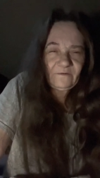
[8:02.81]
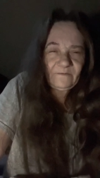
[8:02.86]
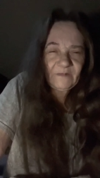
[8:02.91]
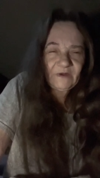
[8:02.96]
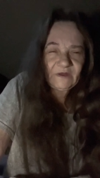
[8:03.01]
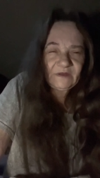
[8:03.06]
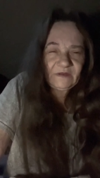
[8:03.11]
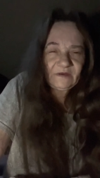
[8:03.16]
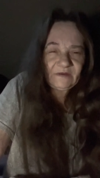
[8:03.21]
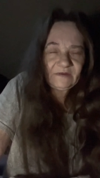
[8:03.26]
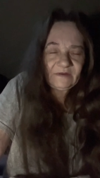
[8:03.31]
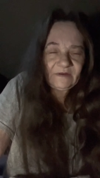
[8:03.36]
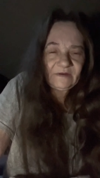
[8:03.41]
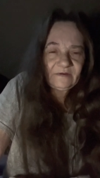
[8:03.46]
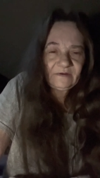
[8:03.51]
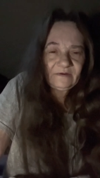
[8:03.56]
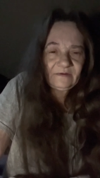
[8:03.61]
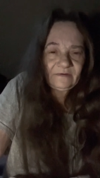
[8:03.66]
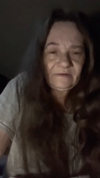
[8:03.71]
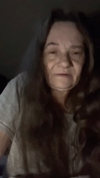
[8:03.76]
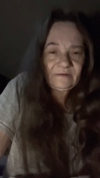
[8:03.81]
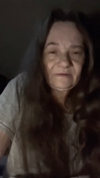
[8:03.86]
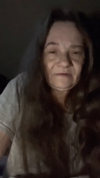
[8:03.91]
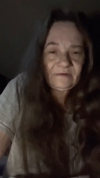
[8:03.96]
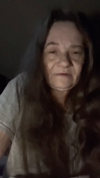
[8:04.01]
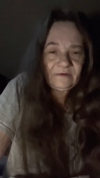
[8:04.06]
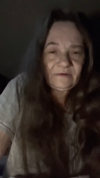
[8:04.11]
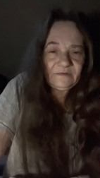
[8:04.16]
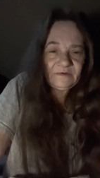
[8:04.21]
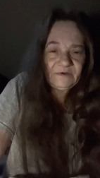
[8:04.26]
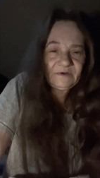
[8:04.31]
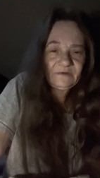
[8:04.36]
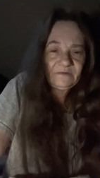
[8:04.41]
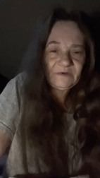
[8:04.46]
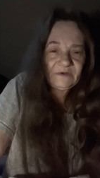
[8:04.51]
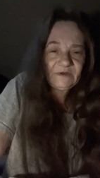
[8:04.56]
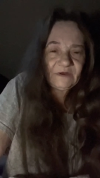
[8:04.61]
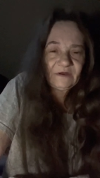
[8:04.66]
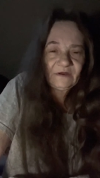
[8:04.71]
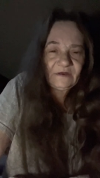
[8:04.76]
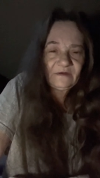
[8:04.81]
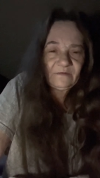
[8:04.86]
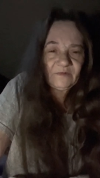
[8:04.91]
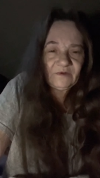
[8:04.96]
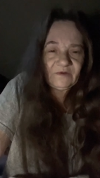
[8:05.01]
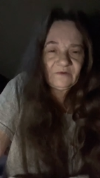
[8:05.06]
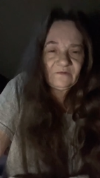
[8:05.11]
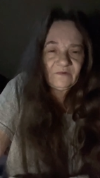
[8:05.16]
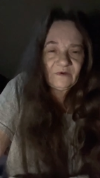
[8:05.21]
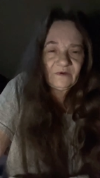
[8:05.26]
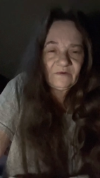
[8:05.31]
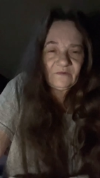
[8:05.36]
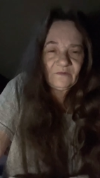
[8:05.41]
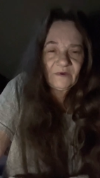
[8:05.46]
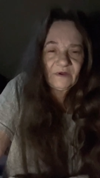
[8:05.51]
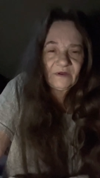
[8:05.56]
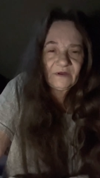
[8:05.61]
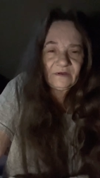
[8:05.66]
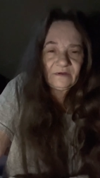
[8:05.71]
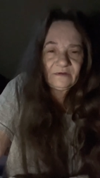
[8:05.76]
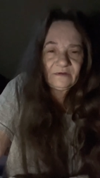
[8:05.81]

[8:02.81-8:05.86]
mentally if she was unable to run away.